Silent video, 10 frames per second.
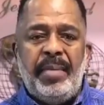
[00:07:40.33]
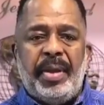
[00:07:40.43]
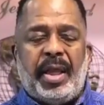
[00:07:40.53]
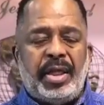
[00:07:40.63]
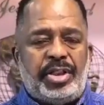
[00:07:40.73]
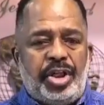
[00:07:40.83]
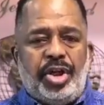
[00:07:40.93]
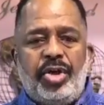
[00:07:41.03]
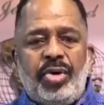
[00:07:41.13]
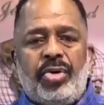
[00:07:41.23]
Because
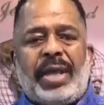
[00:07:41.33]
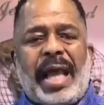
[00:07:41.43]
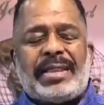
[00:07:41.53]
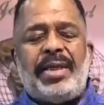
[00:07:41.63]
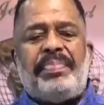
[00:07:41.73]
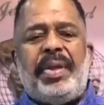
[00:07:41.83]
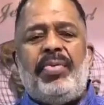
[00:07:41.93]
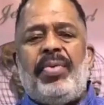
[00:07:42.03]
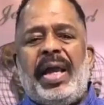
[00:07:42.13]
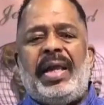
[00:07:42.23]
you got to be
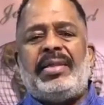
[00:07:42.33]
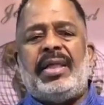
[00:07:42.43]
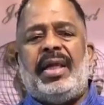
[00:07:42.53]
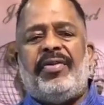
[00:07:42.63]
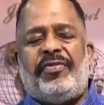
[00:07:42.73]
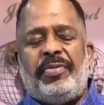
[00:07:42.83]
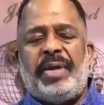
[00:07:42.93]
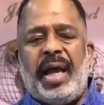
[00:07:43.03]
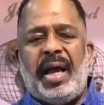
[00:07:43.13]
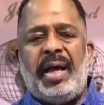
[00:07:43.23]
ready to hear from
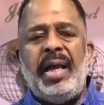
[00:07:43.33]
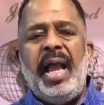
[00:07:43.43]
God.